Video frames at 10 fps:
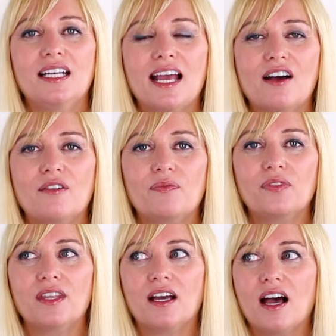Now,
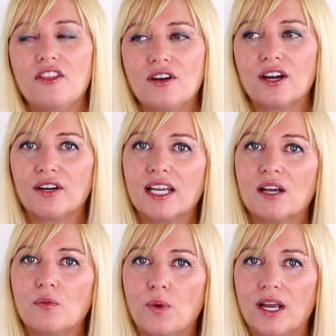the other
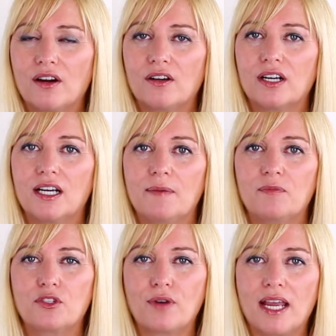area where
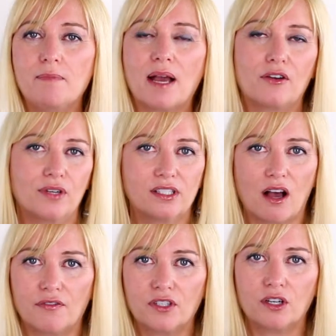um, trade boundaries
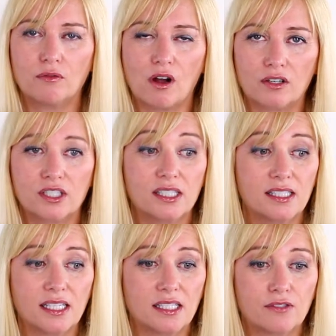often go wrong
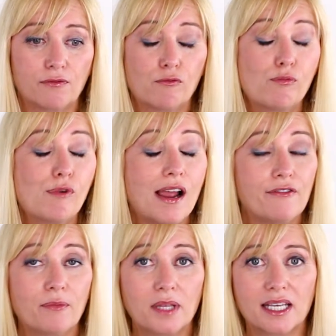just is
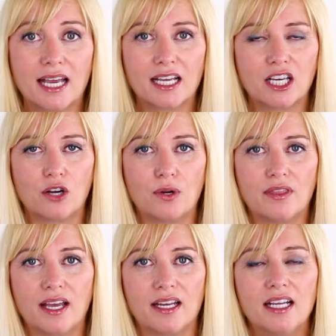right from the get go,
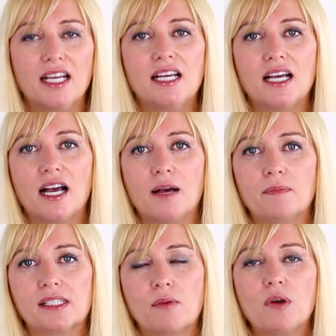in that
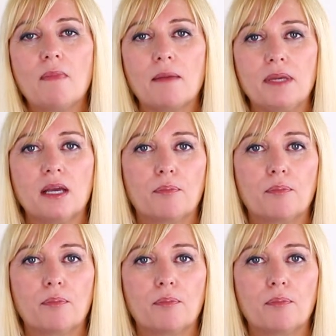um, someone might be